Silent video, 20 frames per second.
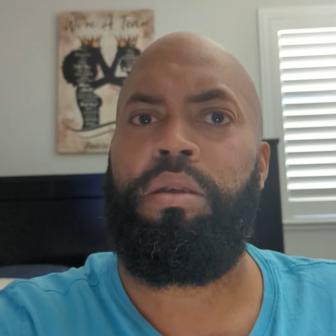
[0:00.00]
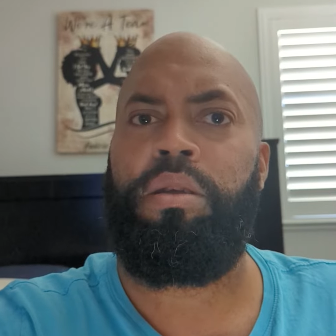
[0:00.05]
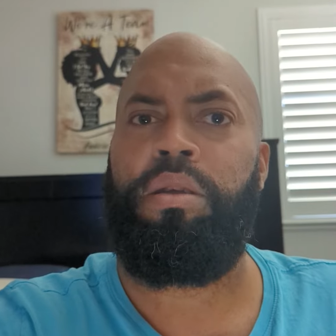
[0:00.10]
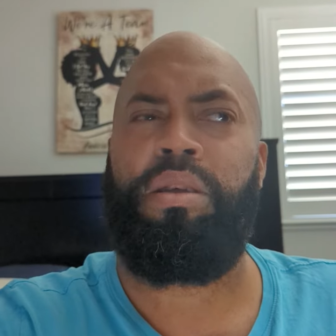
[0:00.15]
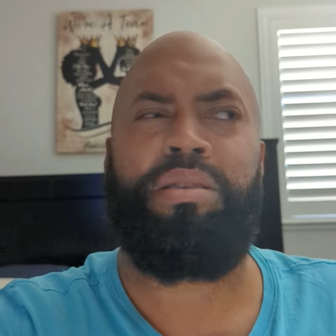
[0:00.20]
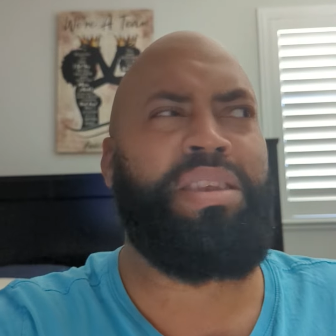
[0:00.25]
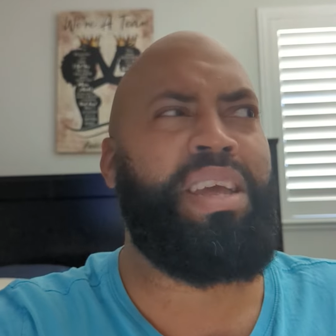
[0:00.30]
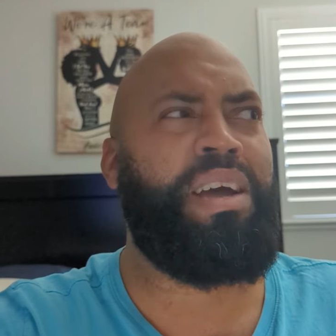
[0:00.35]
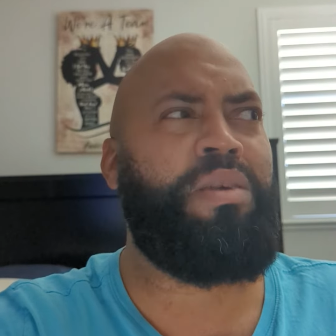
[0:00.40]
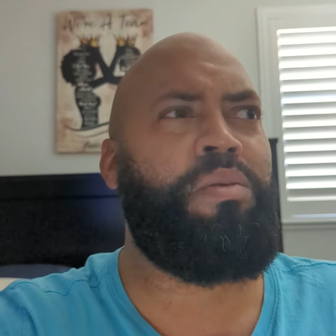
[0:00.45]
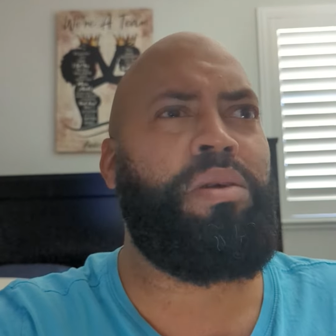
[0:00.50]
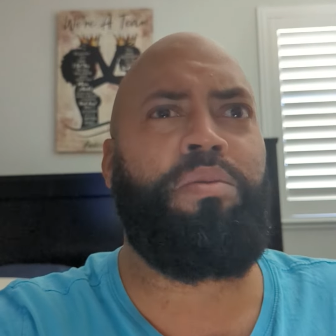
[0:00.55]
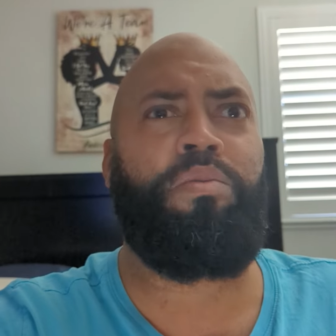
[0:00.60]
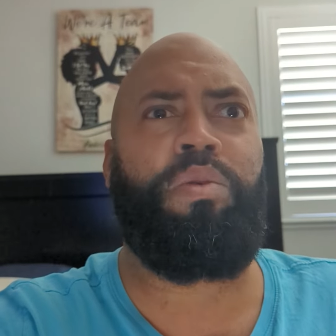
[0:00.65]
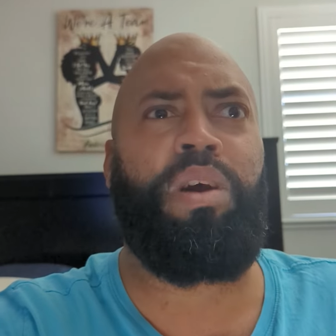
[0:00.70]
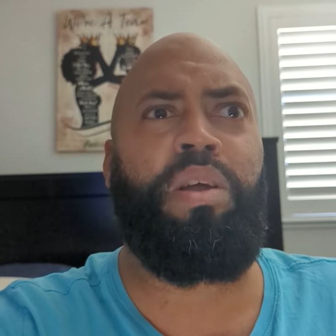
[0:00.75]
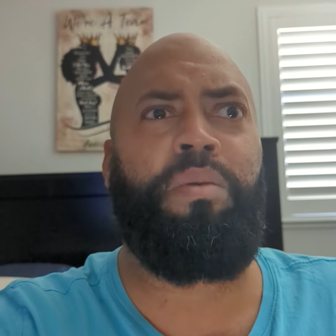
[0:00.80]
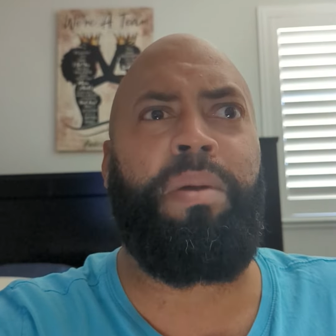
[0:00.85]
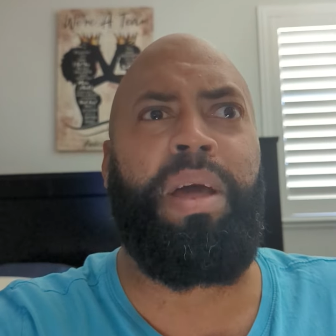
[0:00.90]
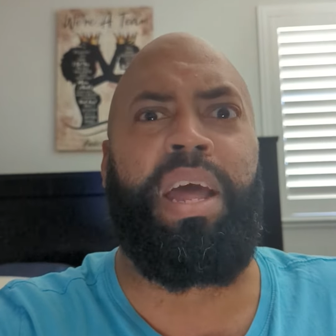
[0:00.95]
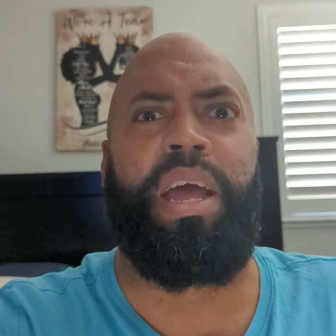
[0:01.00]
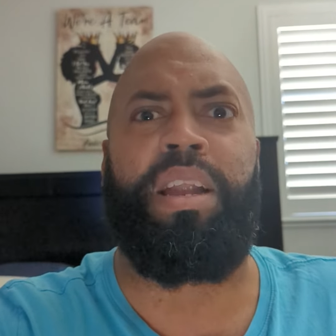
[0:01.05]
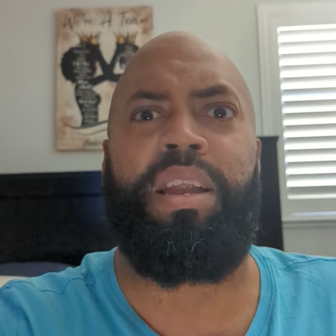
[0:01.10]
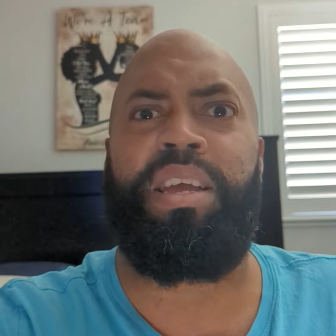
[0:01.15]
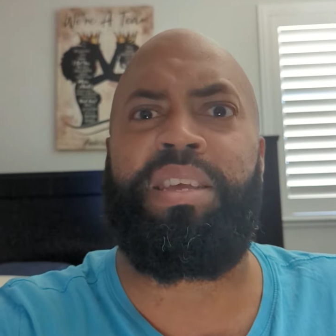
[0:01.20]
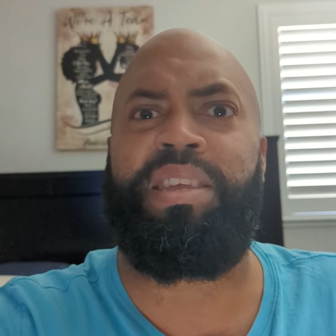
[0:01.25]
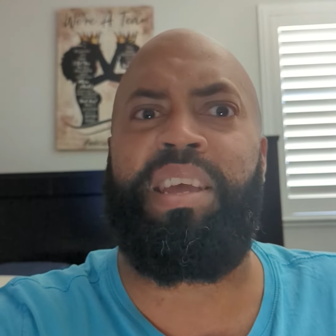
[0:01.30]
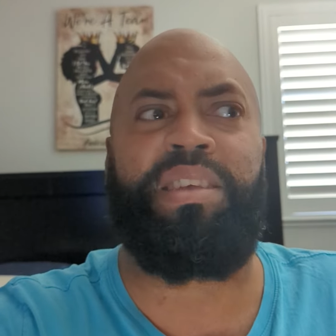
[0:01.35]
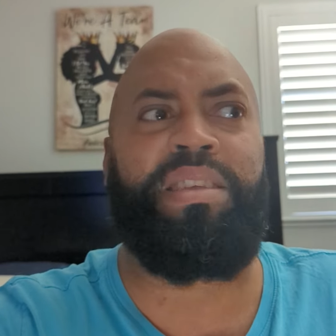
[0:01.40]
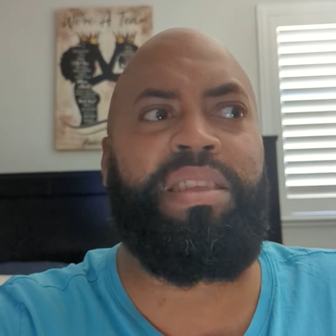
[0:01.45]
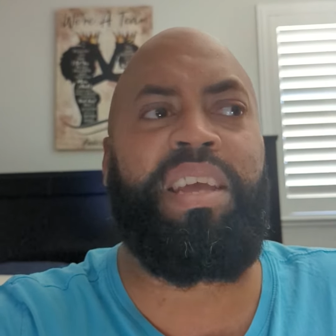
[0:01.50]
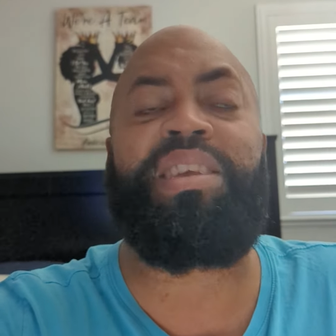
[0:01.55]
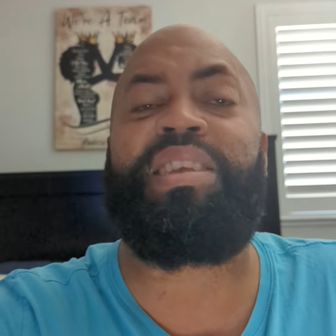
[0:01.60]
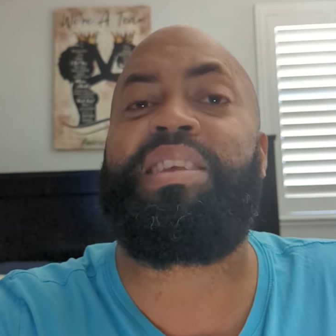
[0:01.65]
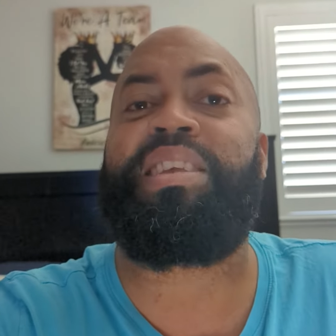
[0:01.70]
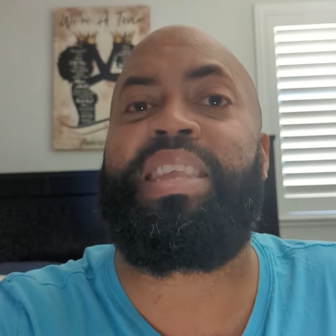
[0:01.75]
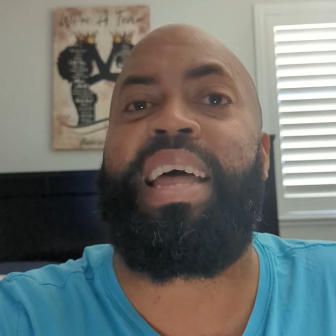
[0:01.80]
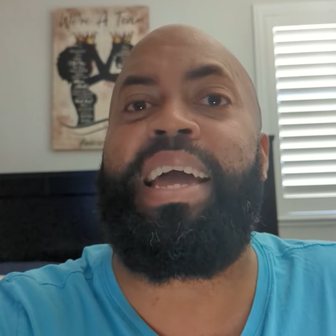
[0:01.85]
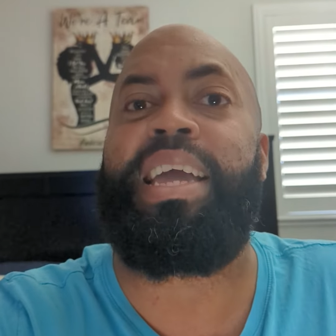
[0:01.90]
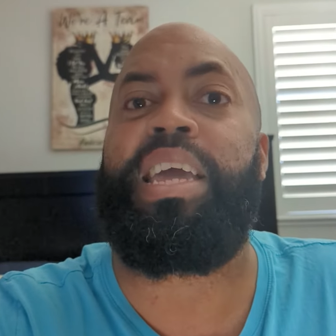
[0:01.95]
It's like, wait a minute. Is this
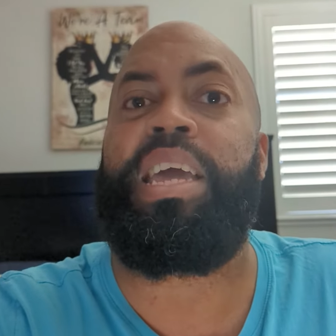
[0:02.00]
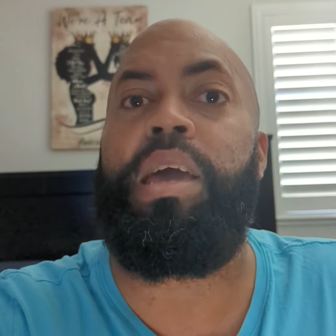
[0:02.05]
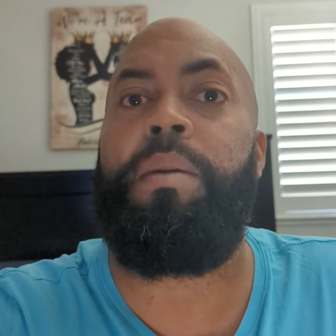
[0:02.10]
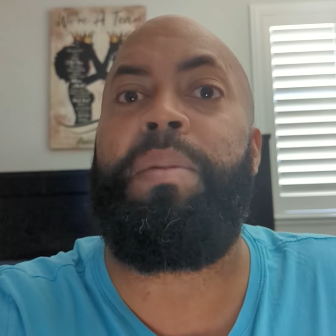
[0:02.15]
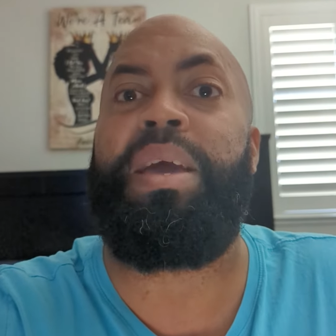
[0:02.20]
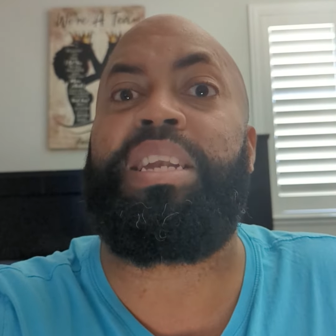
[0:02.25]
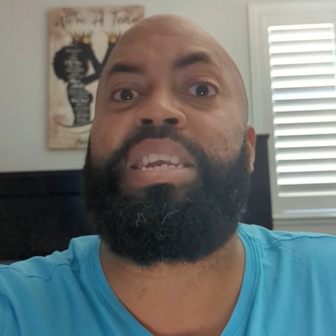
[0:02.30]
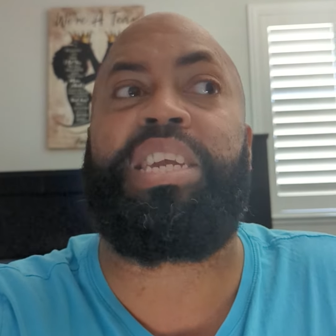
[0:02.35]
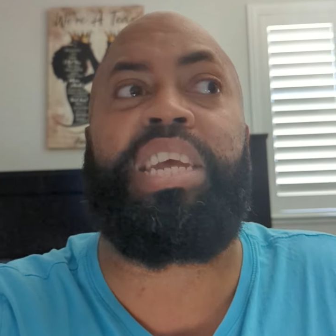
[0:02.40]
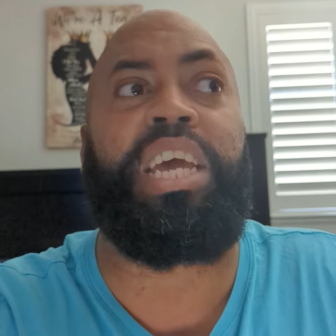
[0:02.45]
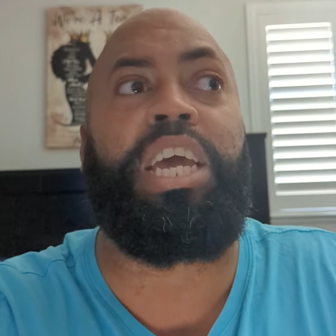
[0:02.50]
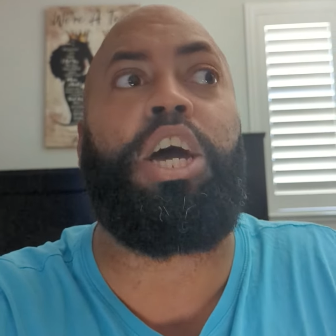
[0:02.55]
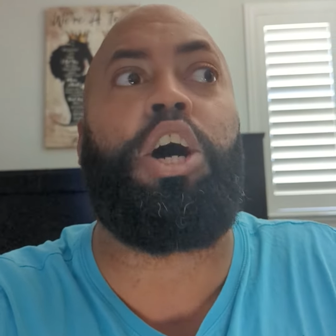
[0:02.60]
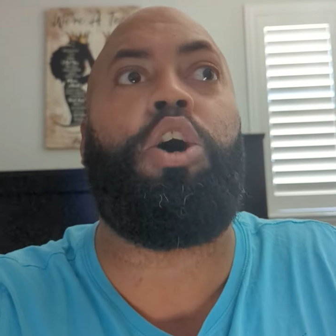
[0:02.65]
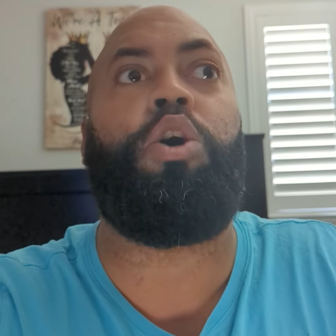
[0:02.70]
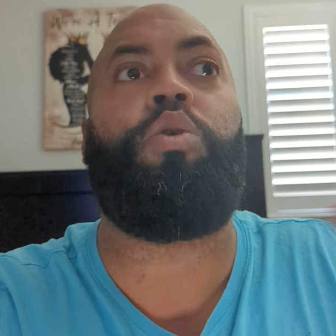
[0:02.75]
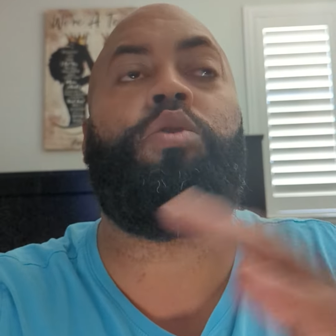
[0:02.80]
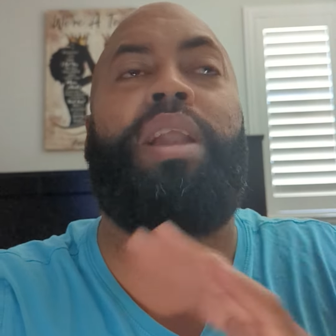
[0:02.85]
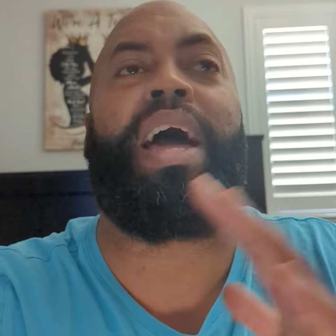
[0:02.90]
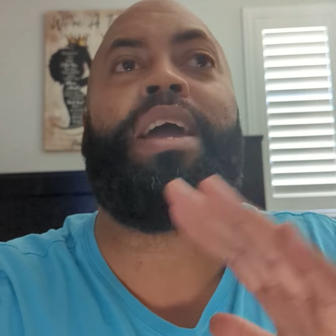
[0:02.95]
is like Emmett Till,